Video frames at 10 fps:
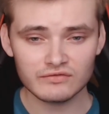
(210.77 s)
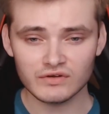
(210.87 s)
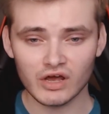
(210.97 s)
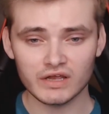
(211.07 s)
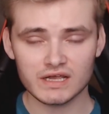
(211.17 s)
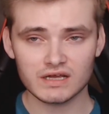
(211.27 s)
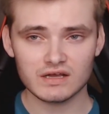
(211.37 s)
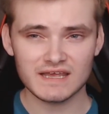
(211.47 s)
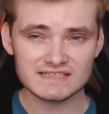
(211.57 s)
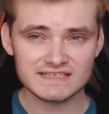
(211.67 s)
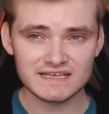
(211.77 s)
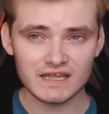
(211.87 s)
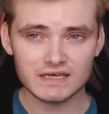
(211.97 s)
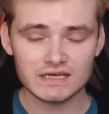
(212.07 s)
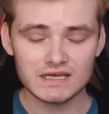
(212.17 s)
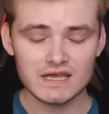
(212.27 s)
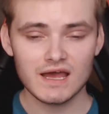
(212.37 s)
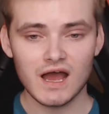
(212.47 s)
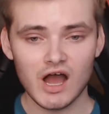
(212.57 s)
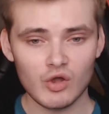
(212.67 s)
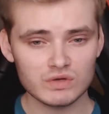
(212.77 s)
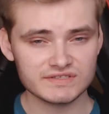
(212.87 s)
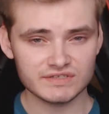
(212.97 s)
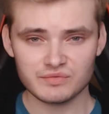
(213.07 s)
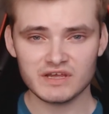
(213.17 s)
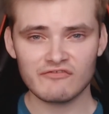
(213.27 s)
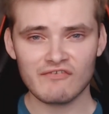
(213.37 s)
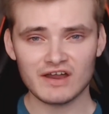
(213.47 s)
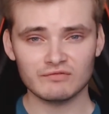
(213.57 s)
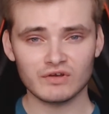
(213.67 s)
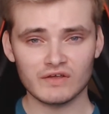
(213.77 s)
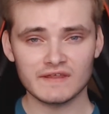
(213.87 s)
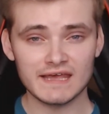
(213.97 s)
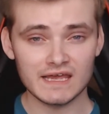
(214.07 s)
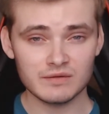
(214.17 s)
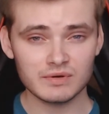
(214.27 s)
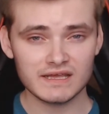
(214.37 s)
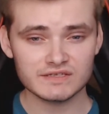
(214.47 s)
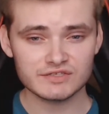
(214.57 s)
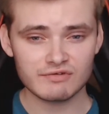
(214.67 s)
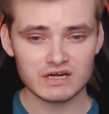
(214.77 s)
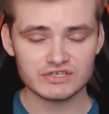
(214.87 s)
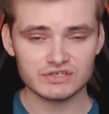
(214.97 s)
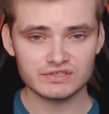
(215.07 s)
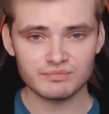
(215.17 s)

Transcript: Like Get Together, I wasn't a big fan of like the gameplay interactions,